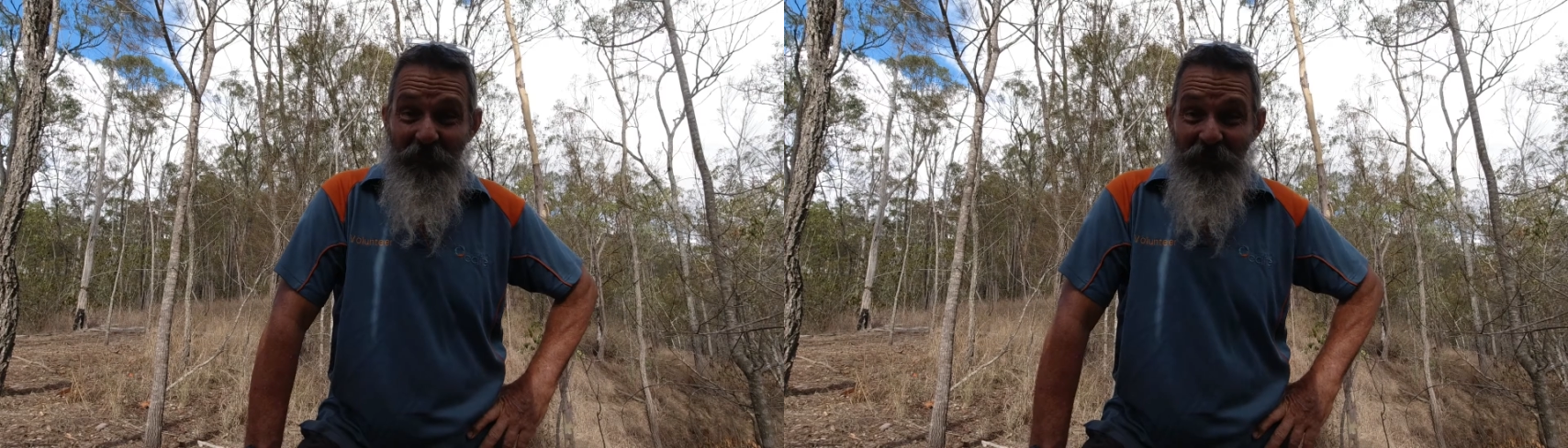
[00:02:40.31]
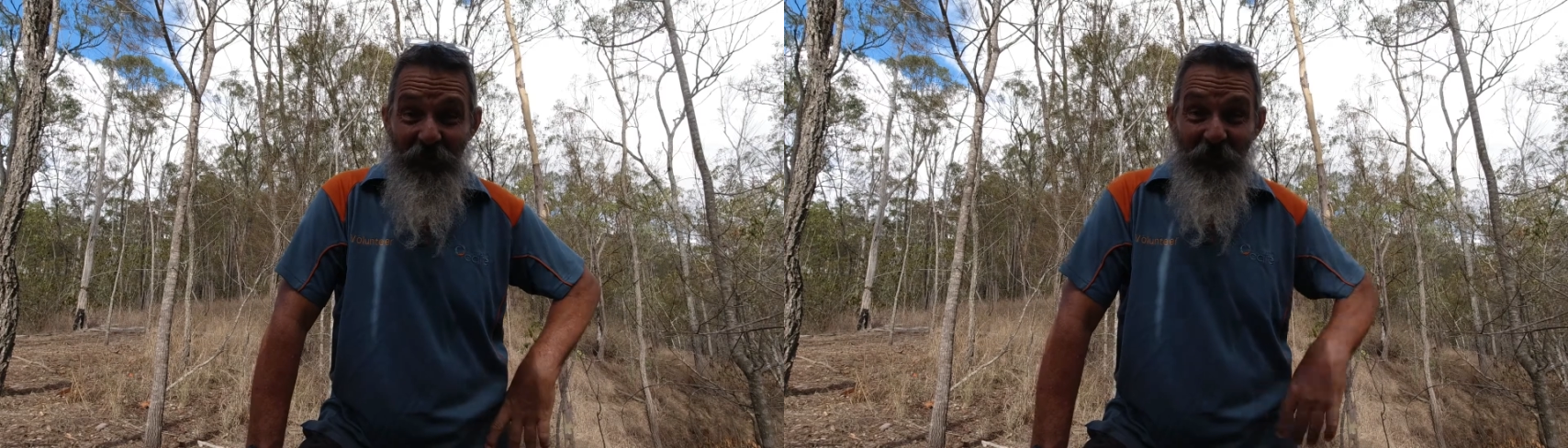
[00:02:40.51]

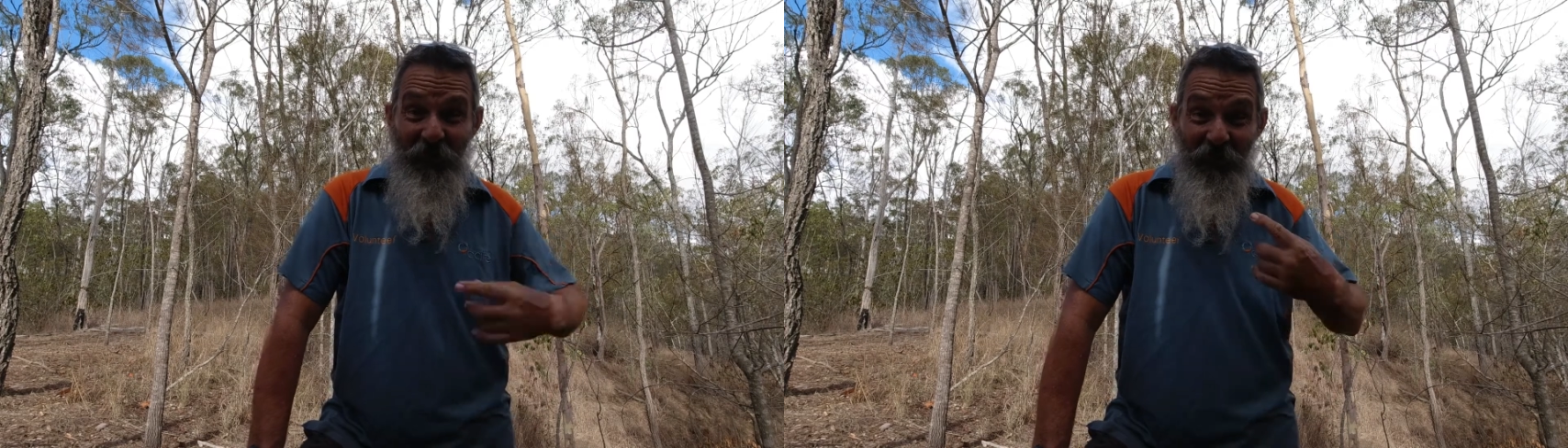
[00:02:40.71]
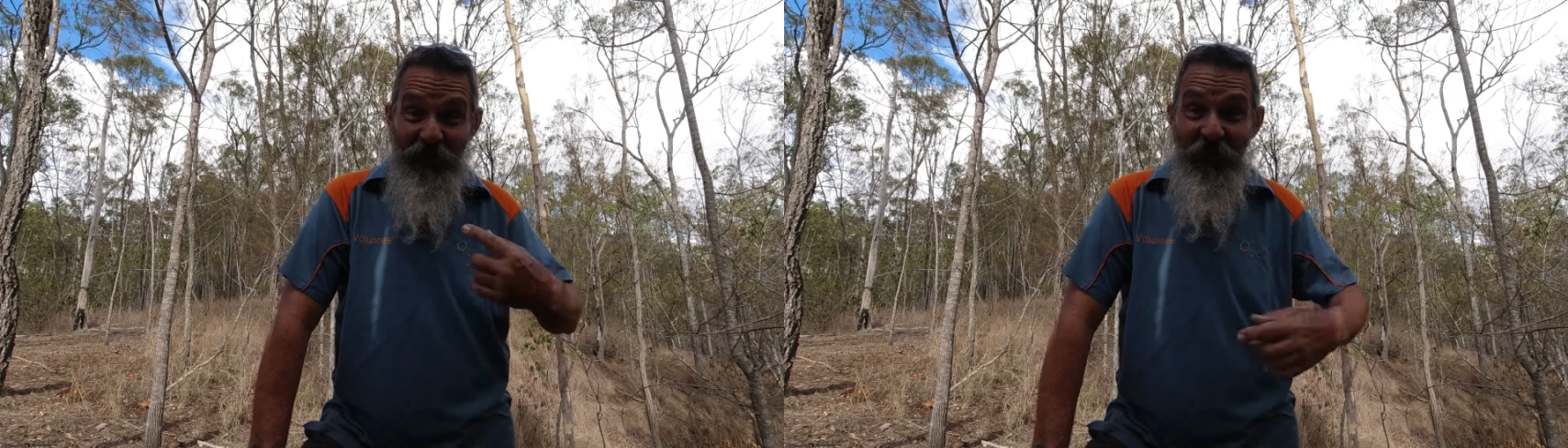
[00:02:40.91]

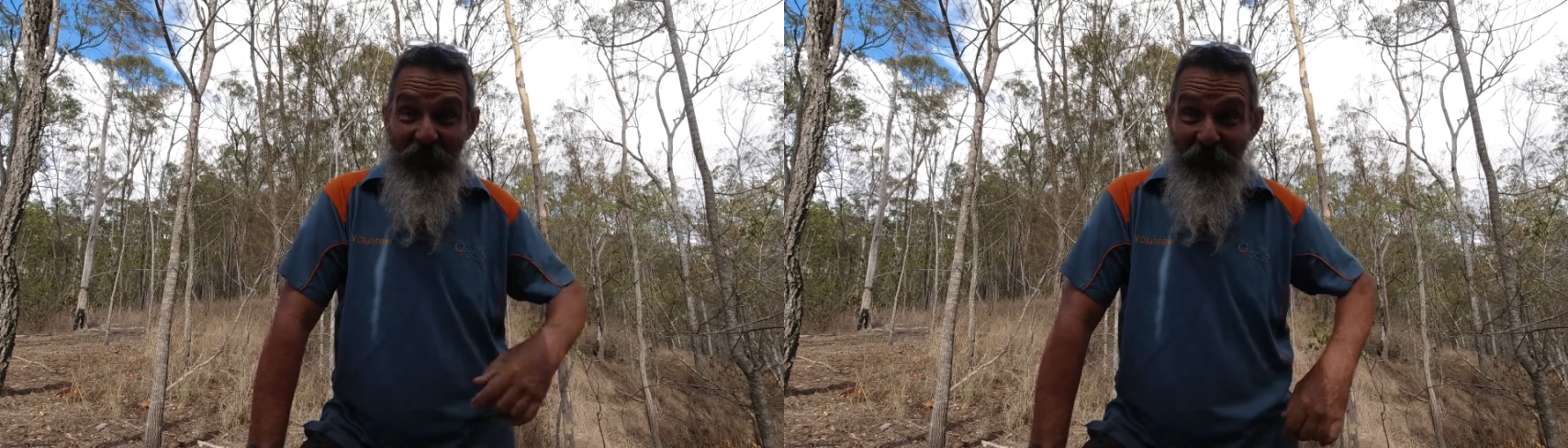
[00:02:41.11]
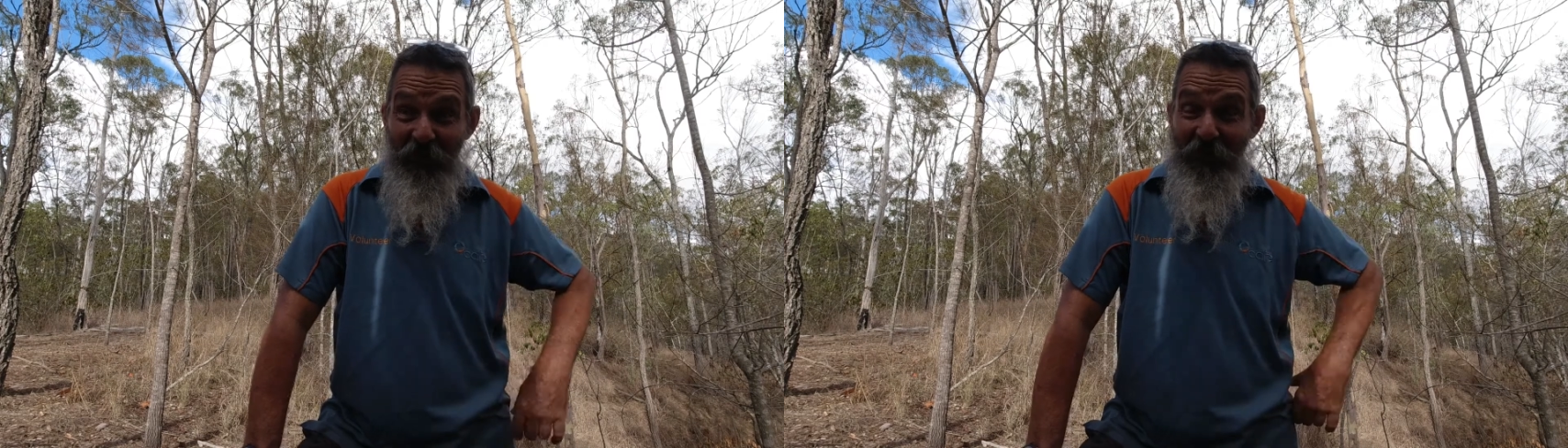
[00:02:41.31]

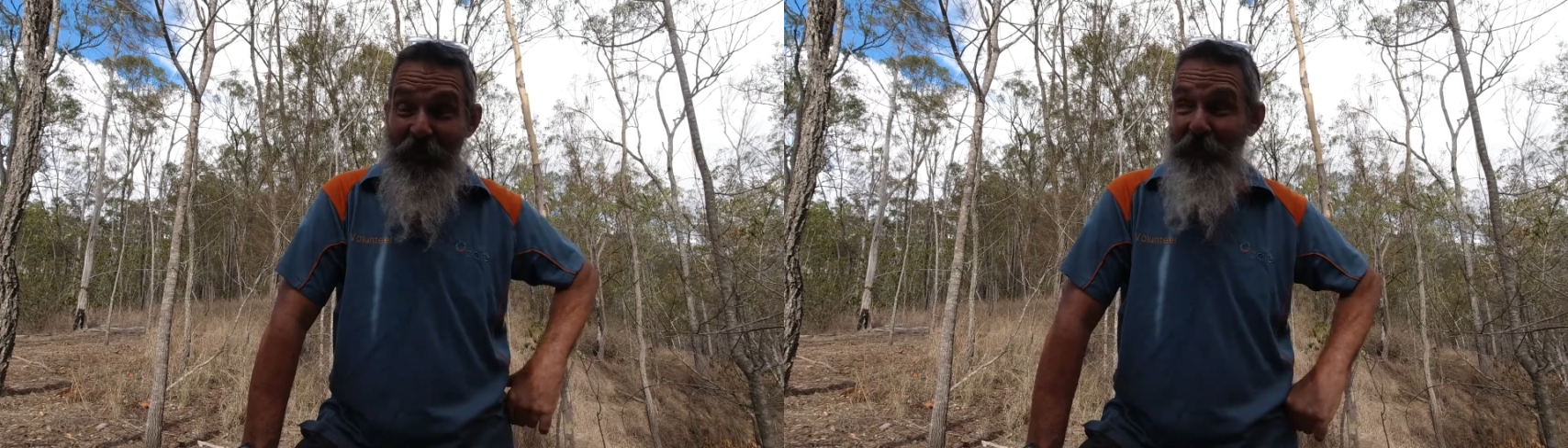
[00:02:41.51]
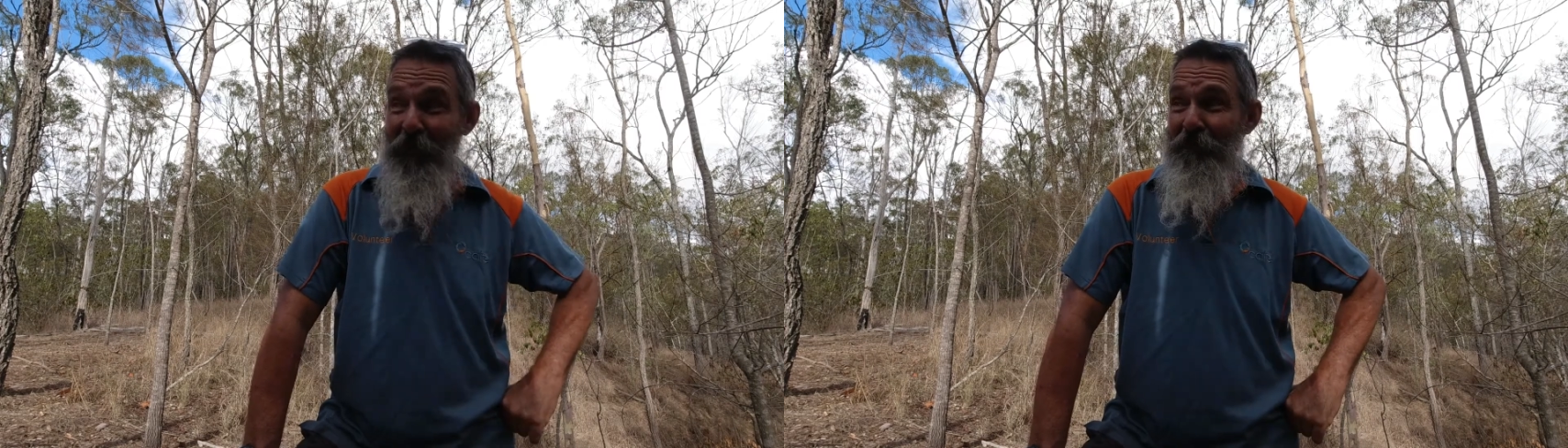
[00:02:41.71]
certainly I didn't have